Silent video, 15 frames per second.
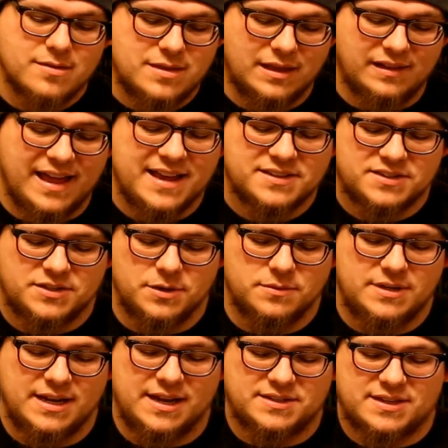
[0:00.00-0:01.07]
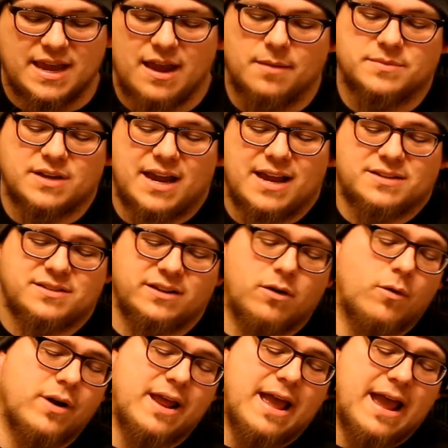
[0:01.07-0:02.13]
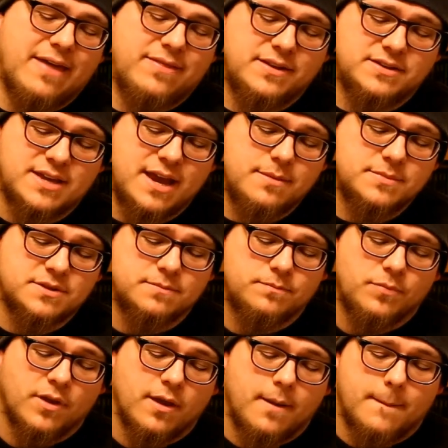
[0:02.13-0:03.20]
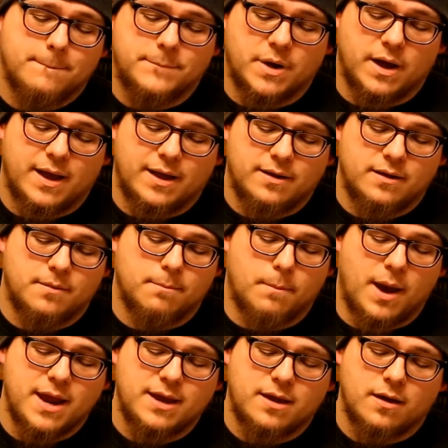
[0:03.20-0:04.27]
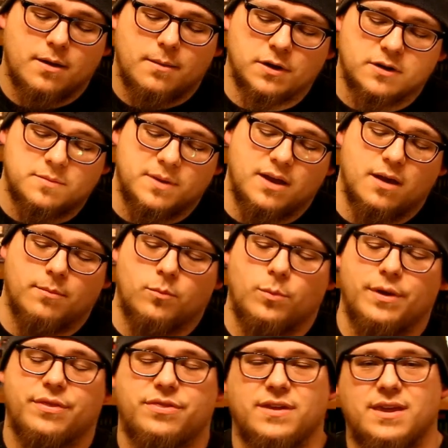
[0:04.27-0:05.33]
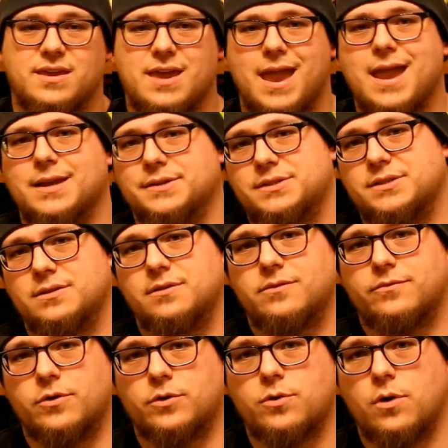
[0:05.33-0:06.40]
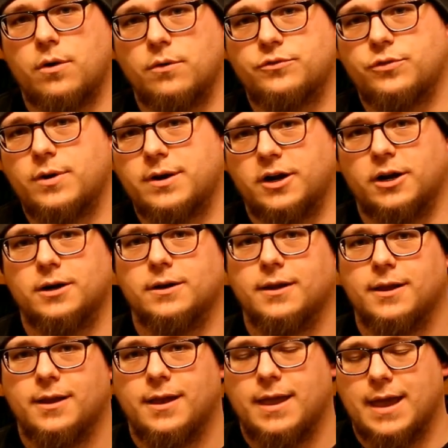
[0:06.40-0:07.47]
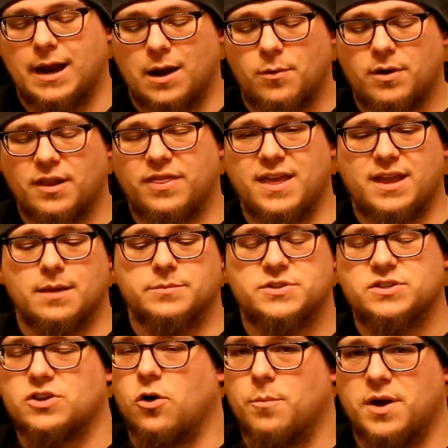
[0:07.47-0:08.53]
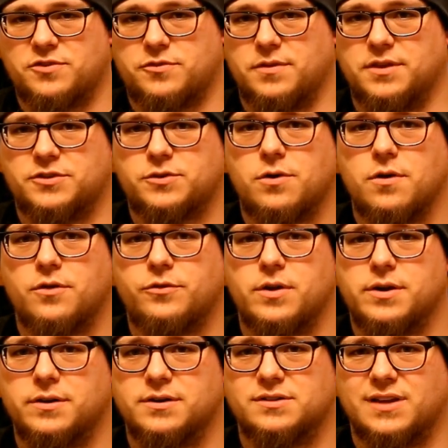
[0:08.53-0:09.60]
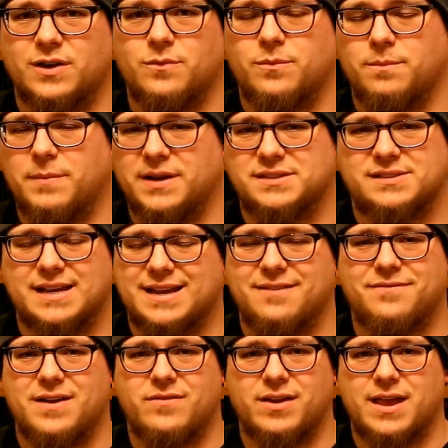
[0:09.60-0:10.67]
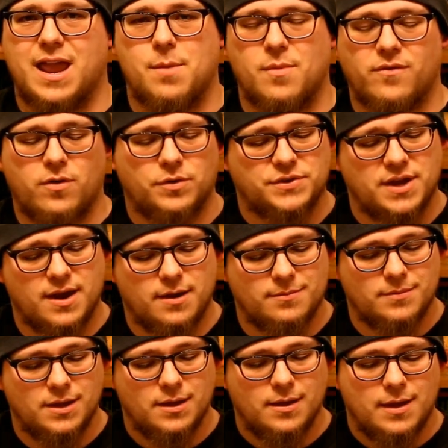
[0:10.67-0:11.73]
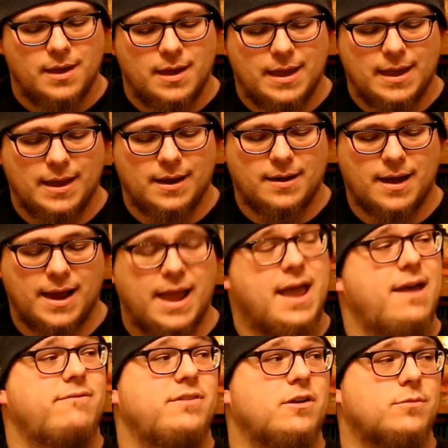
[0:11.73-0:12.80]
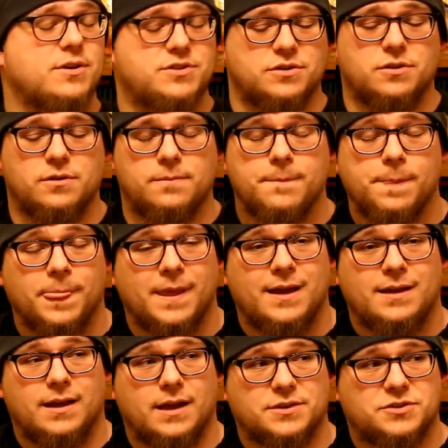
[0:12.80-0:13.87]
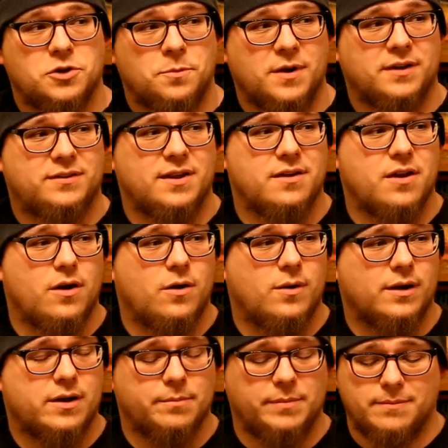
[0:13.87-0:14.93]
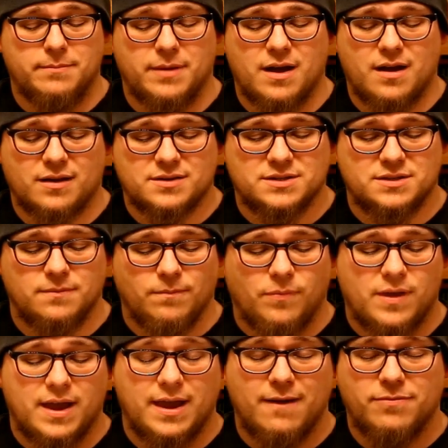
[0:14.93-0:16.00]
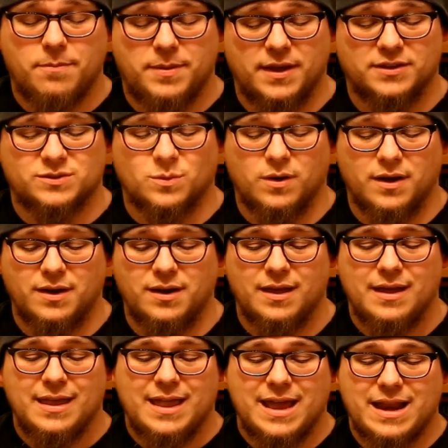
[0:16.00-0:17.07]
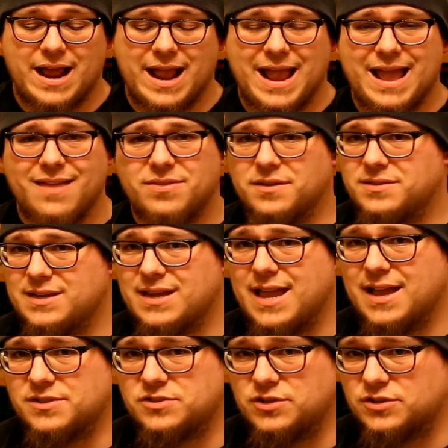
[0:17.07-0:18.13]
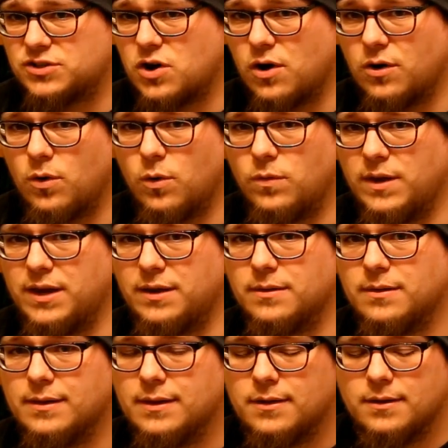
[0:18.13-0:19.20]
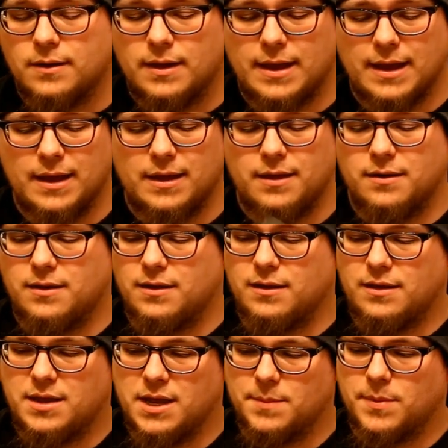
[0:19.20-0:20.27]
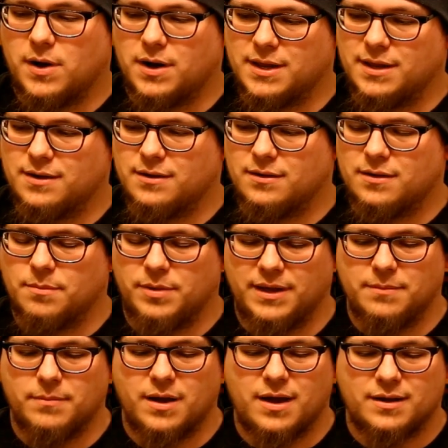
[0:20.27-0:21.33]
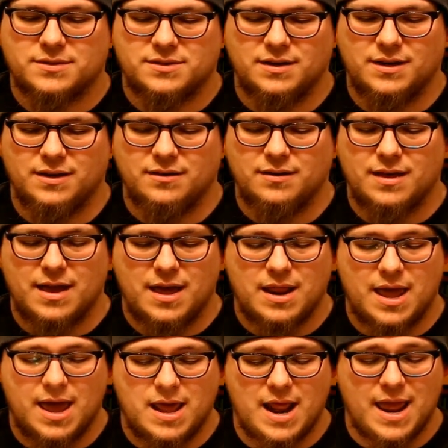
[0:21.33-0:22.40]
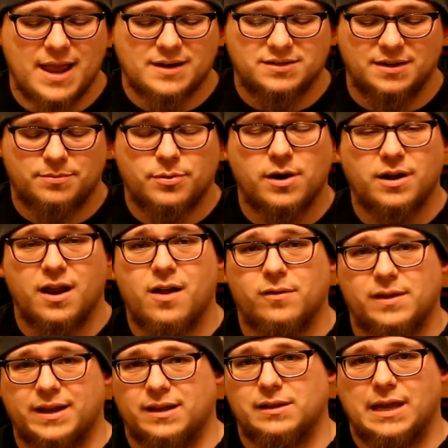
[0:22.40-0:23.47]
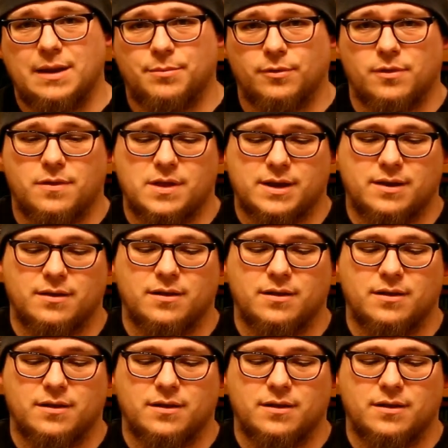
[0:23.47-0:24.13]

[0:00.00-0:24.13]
The last two DS games, I actually already had these games, but Mike hooked me up with the case for Chrono Trigger. And I want to thank him so much for this. Chrono Trigger is like my second favorite game of all time. And I have the original Super Nintendo in box. I have the PS1, and I had the DS just cart only. And he bought it complete in box, and I actually printed out like a label on